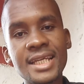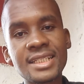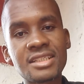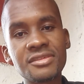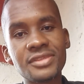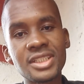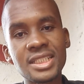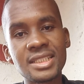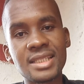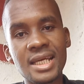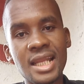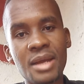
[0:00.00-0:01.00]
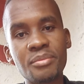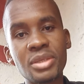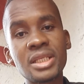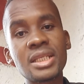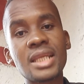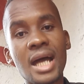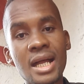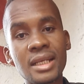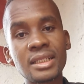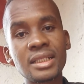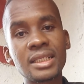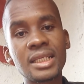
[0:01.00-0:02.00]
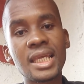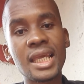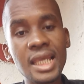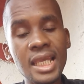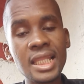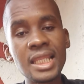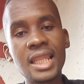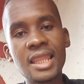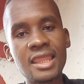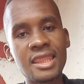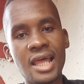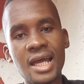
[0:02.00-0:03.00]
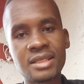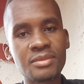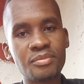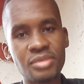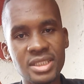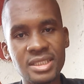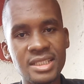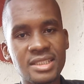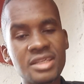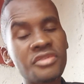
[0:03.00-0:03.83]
activities that are being done in that business.